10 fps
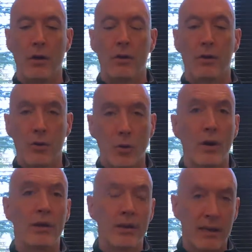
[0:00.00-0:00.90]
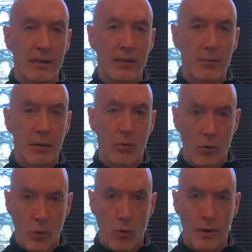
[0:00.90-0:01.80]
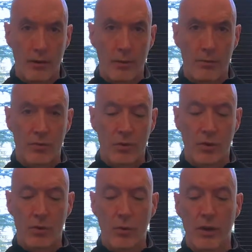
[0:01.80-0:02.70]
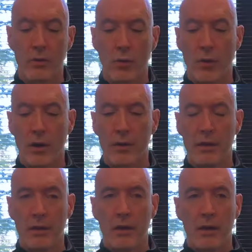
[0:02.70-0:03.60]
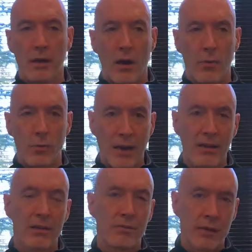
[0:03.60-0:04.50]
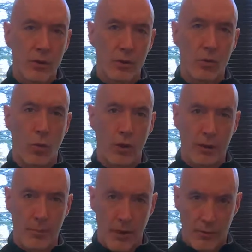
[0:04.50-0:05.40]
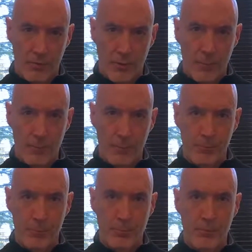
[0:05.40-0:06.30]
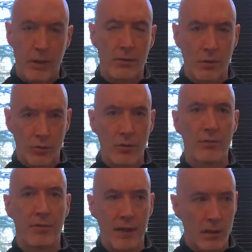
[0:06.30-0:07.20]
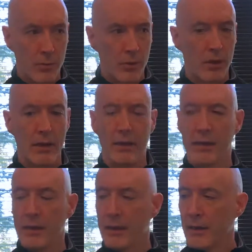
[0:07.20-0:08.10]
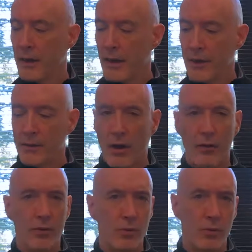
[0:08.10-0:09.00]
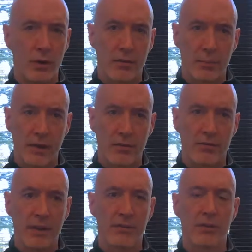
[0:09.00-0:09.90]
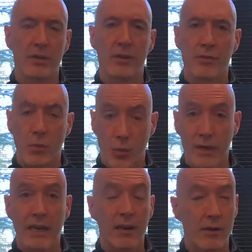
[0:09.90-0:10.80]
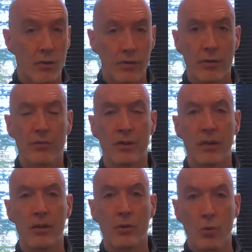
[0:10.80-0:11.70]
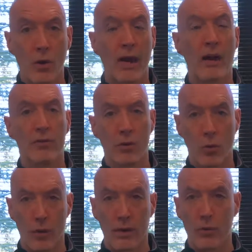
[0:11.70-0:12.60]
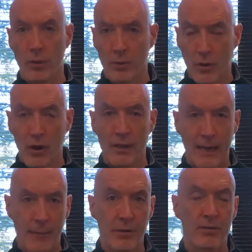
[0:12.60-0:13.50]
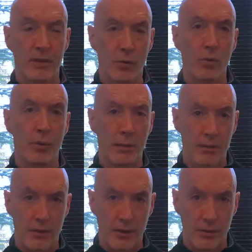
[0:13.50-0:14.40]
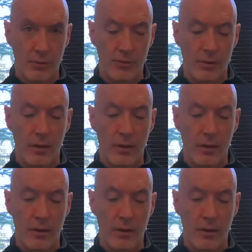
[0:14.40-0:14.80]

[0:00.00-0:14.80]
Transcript: You're going to need it to be recorded. So you're going to want a relatively good quality microphone. And those are available and not too expensive. And certainly if you're working at a university, you will have recording equipment on campus that you will be able to use.